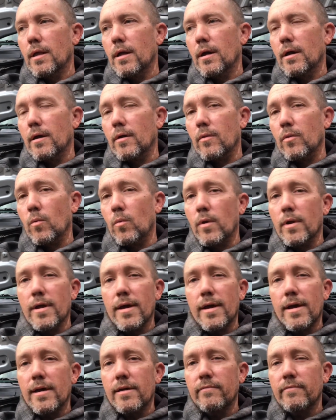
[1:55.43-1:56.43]
uh, the one
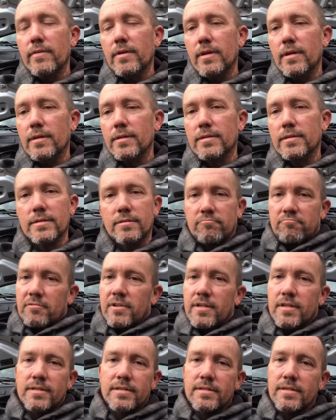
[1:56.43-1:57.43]
I have is
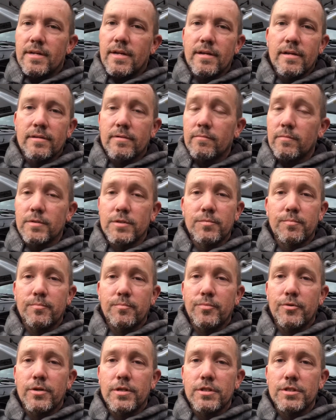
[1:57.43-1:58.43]
it's not it was
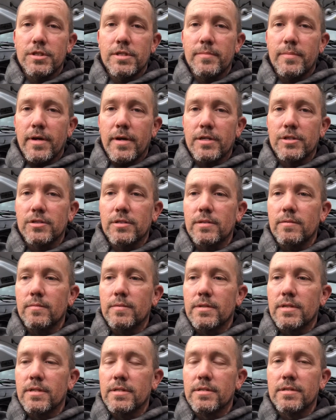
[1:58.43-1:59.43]
pretty cheap actually
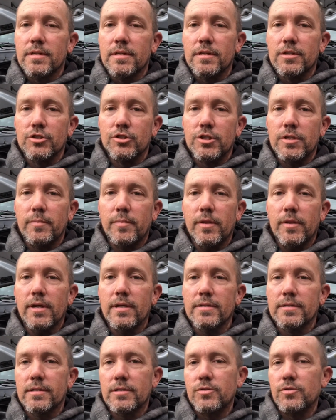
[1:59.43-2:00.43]
it's the G
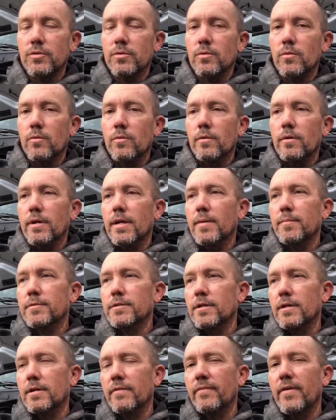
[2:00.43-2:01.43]
plus that you can order on
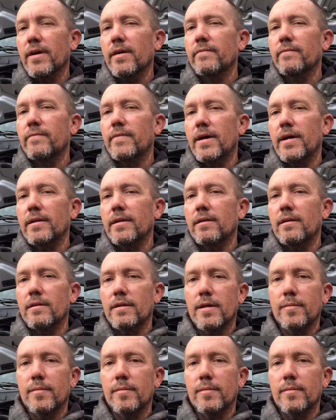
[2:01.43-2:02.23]
Amazon if I can find it on